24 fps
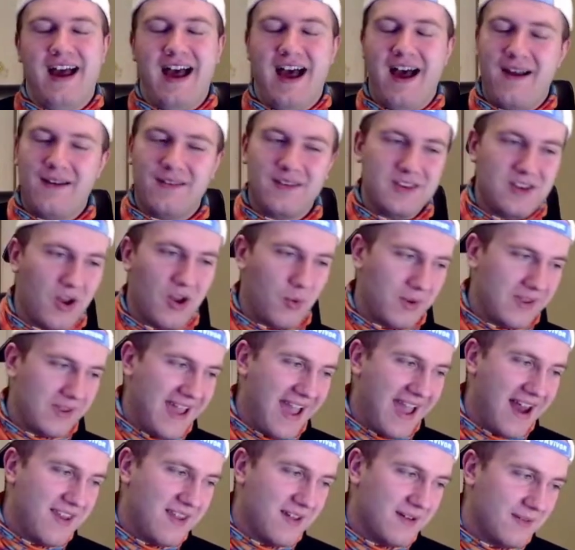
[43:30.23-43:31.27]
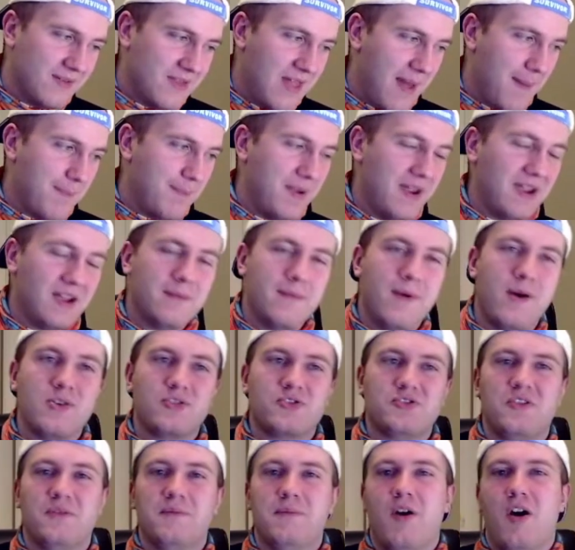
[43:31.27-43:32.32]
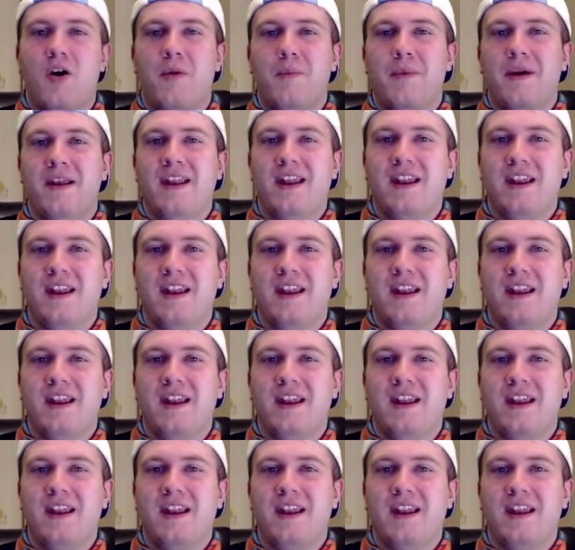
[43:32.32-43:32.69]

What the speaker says: he had that big emotional moment